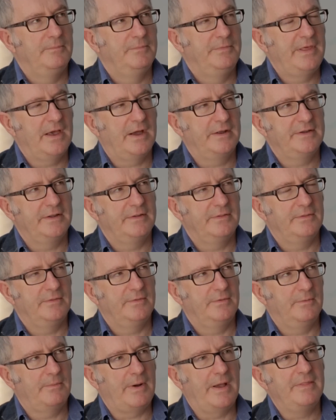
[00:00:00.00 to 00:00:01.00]
the idea,
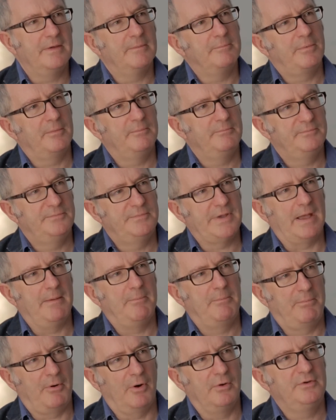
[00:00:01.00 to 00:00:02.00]
the way that
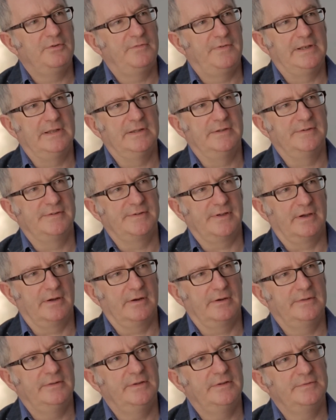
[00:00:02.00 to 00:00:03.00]
Bond villains are in